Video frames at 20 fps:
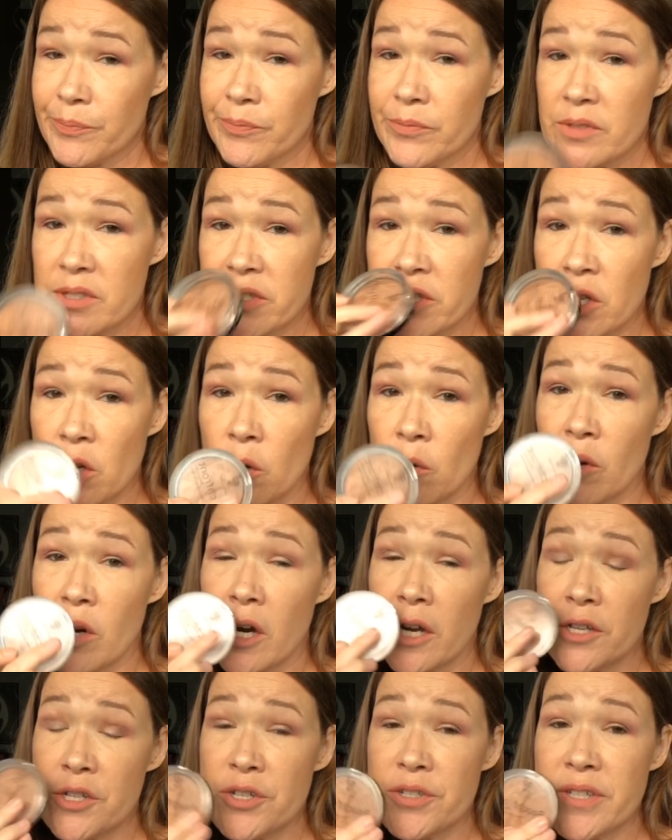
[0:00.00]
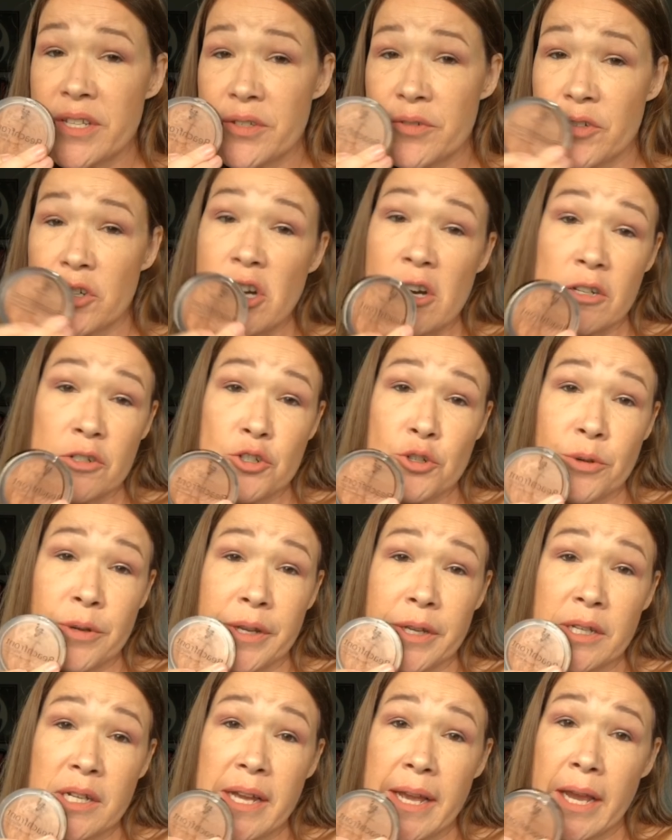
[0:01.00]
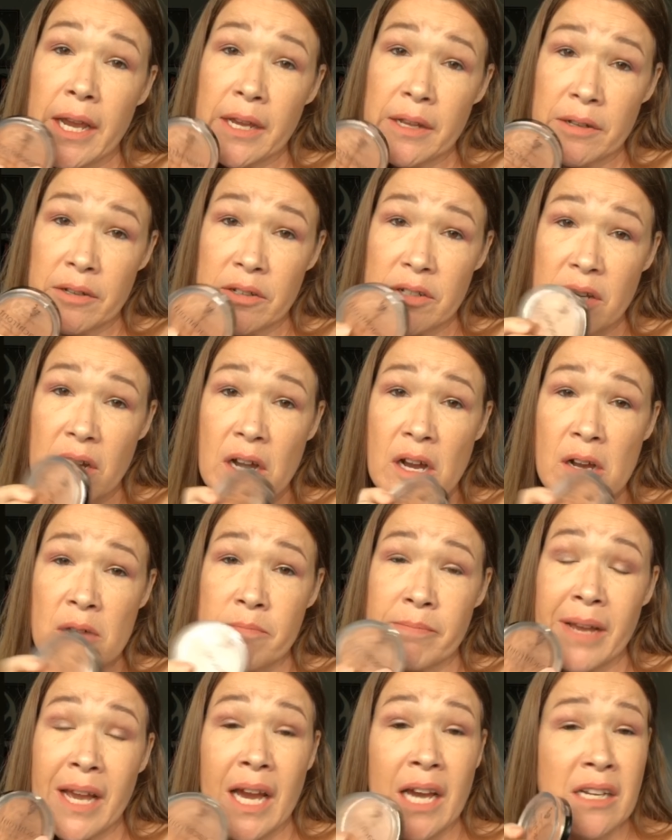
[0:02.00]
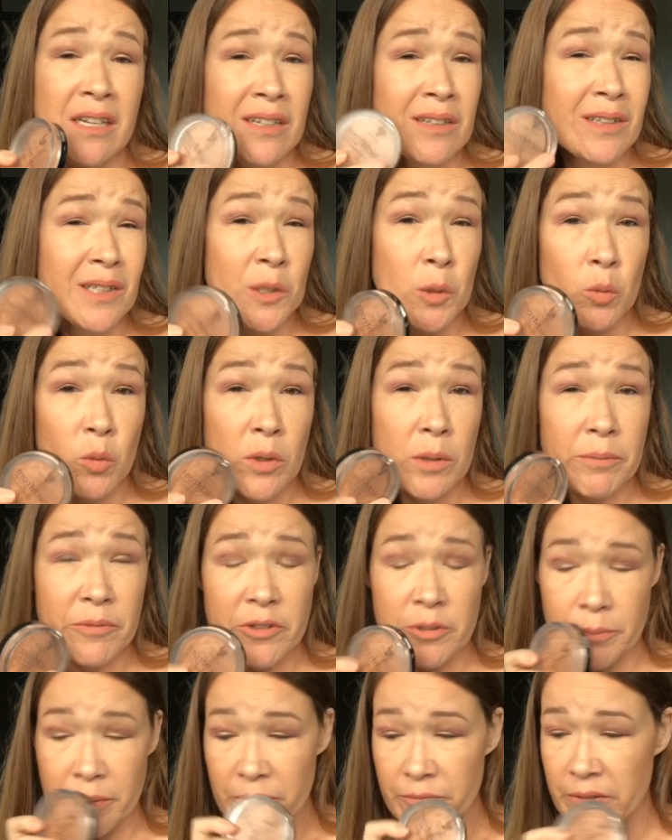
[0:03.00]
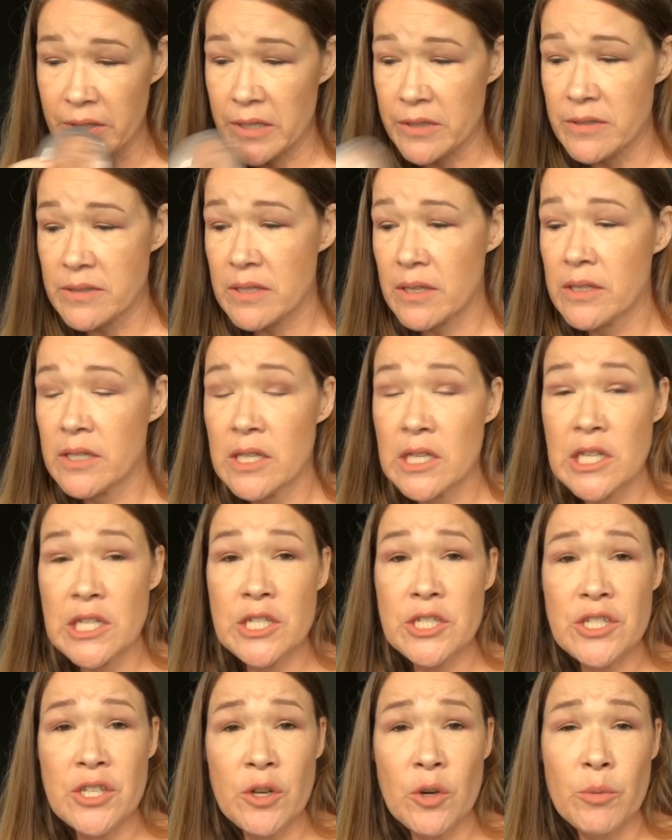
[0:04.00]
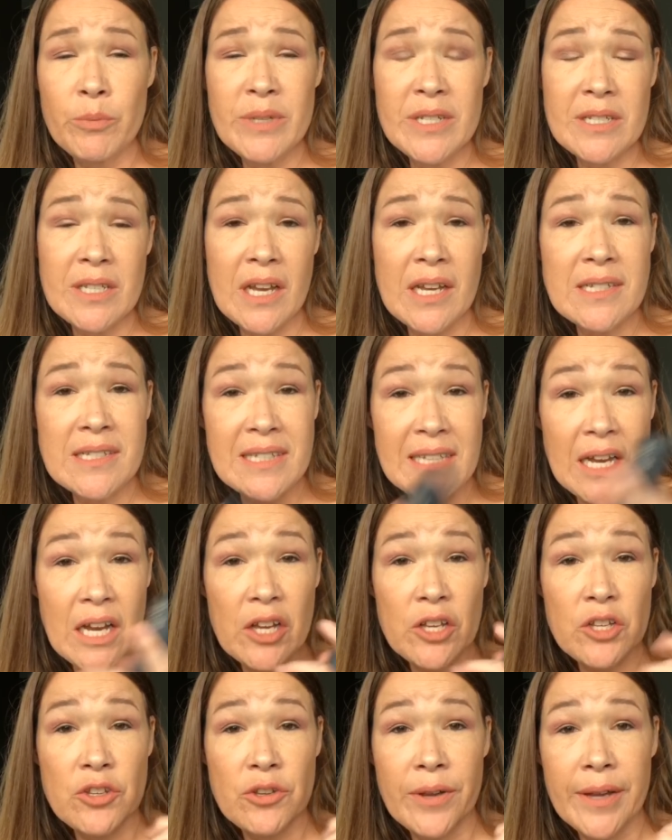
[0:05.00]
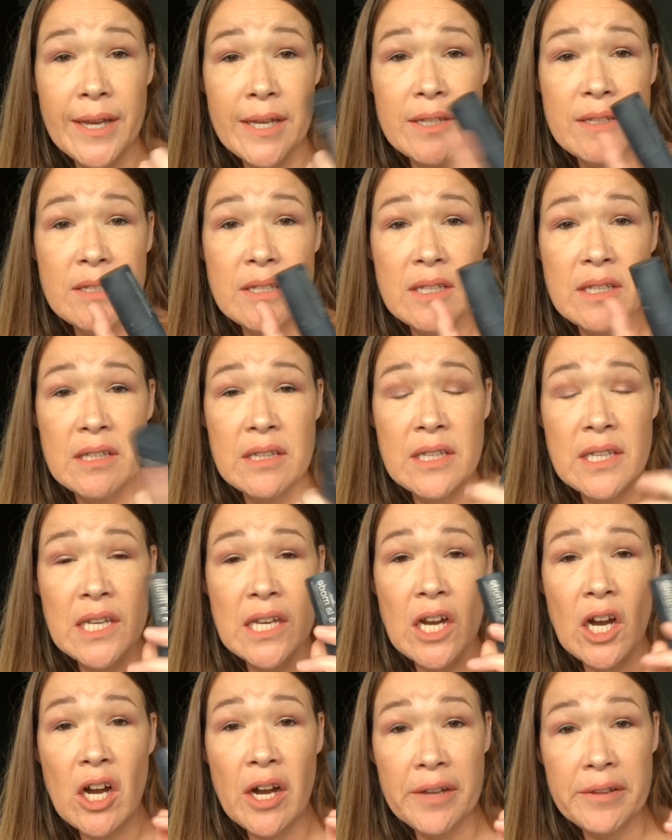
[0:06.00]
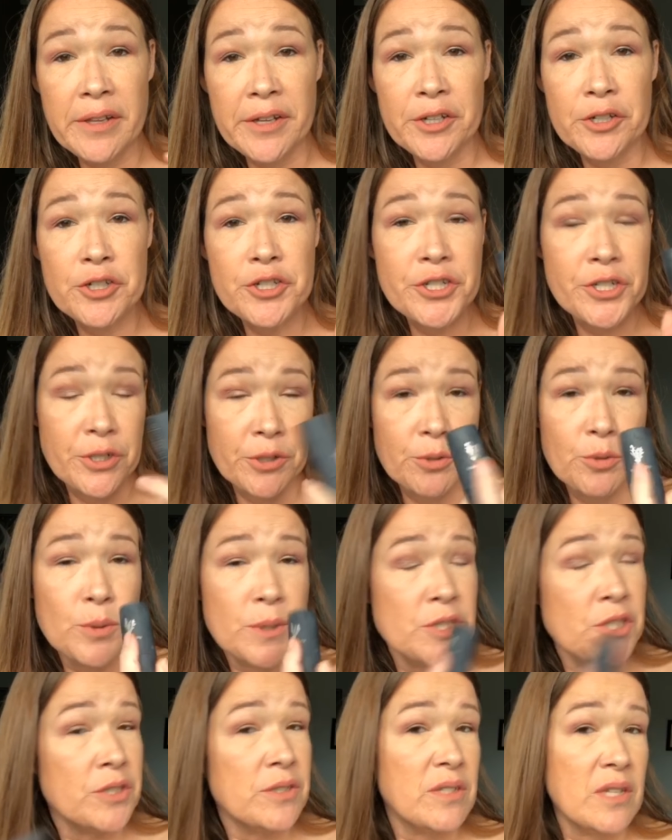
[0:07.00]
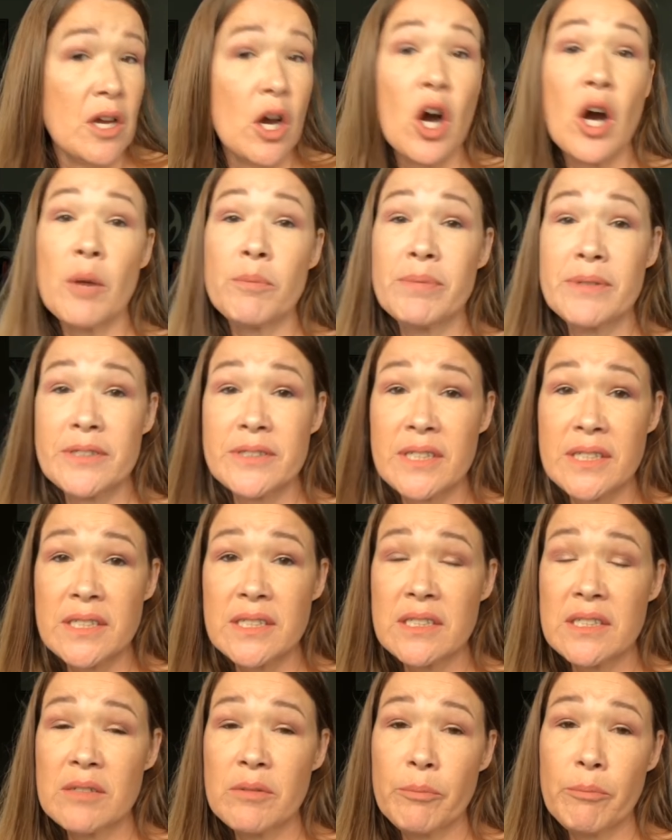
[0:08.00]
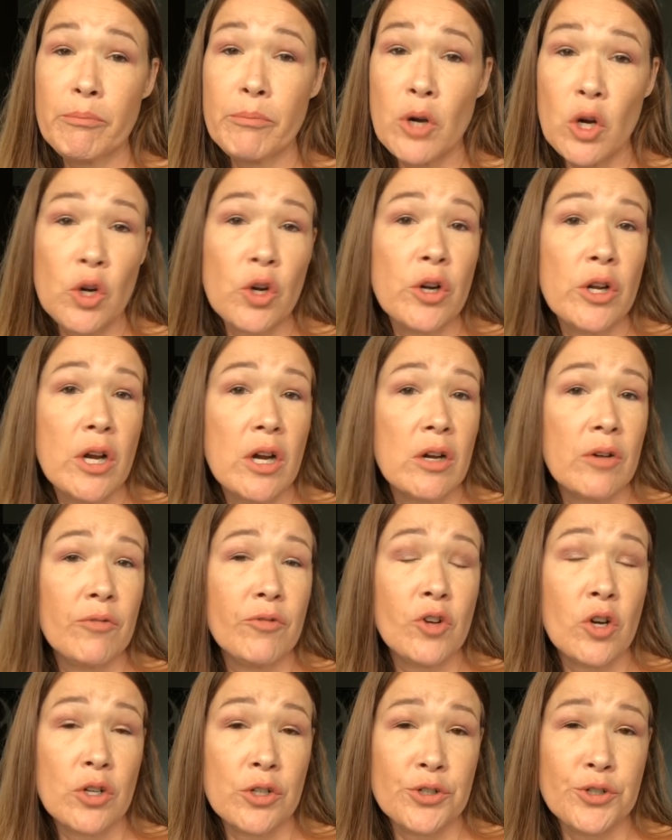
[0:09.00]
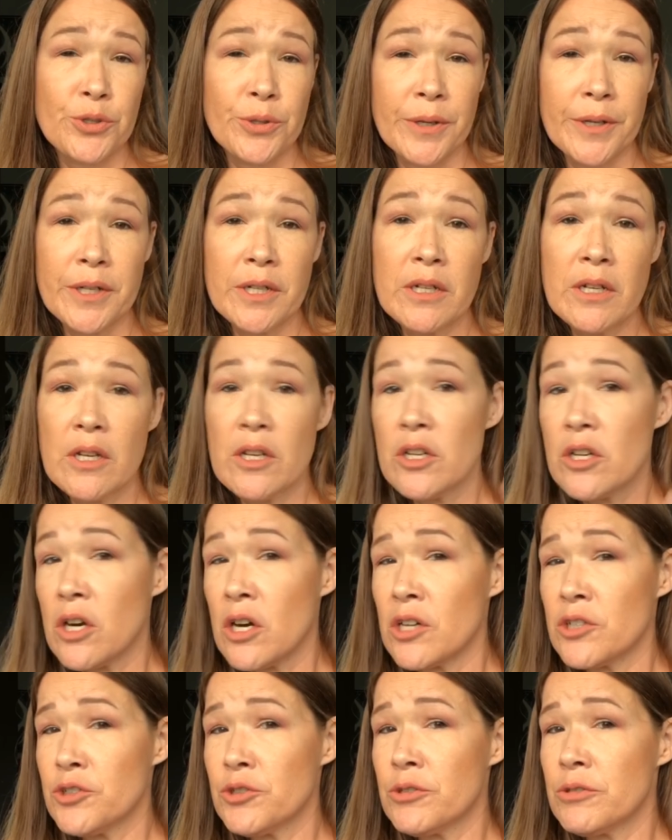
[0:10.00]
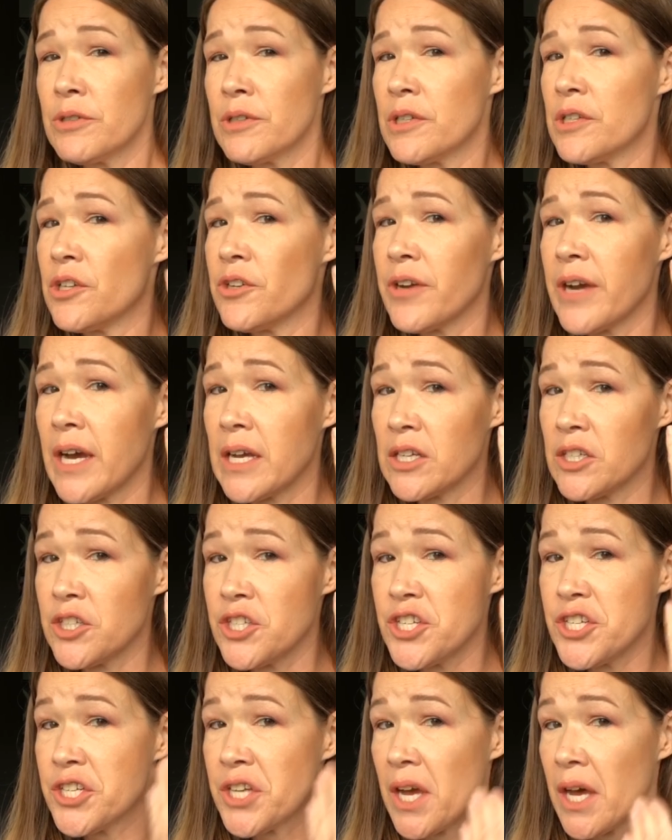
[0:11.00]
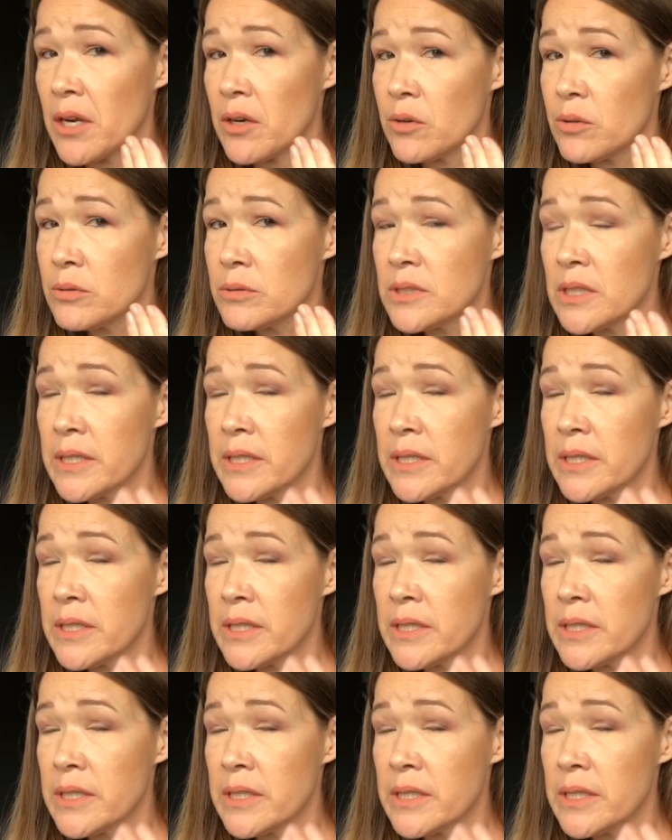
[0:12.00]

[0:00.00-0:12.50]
So I use this for contouring and adding a little warmth to my face. So besides that, you get the highlighter too, which is the opposite part of contouring. Contouring, you're adding shadow.